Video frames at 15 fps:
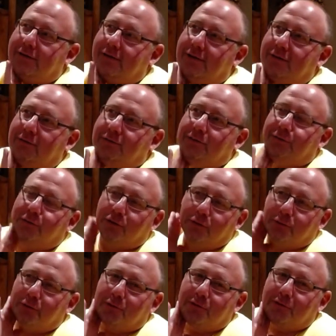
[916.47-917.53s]
He was the
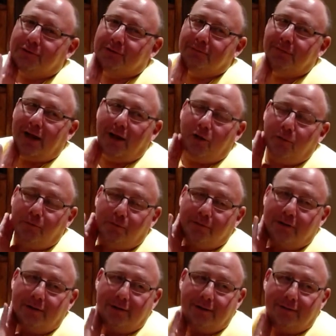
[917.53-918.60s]
first person.
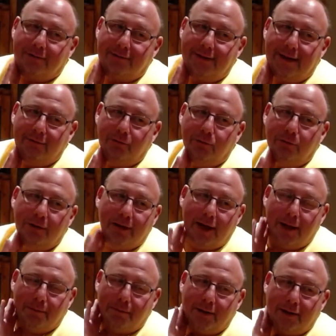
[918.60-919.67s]
Hopefully that never will
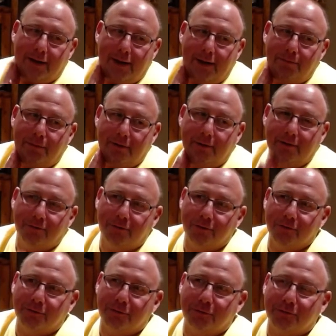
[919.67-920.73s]
happen again. But
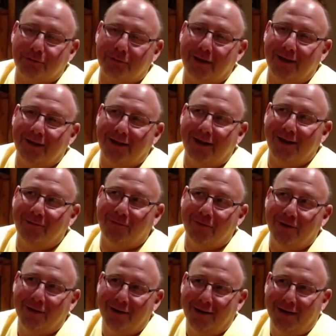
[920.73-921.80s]
first person in my life,
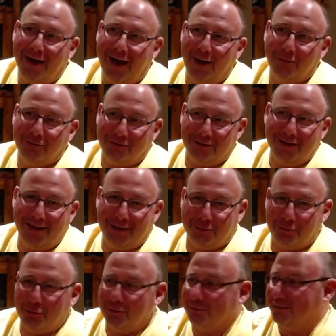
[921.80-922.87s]
I was the last
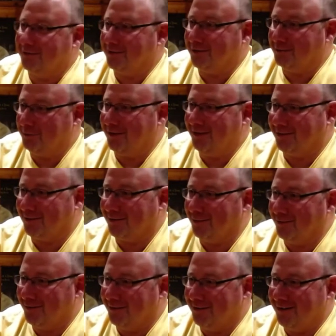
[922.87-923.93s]
person to speak to,
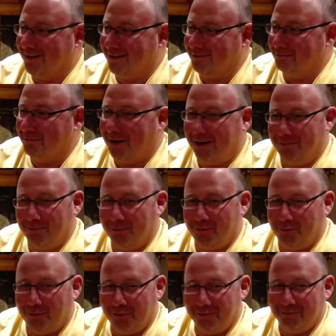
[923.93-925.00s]
and then his mom
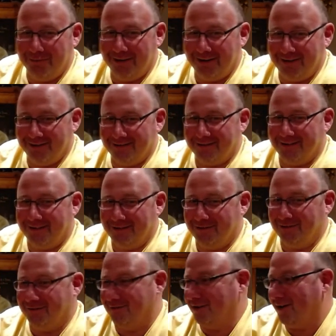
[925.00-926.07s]
called me and said he
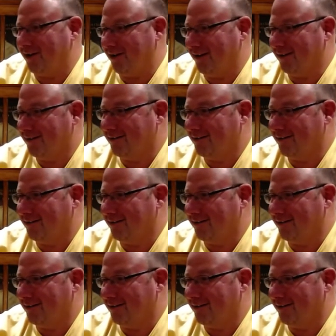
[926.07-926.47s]
just died.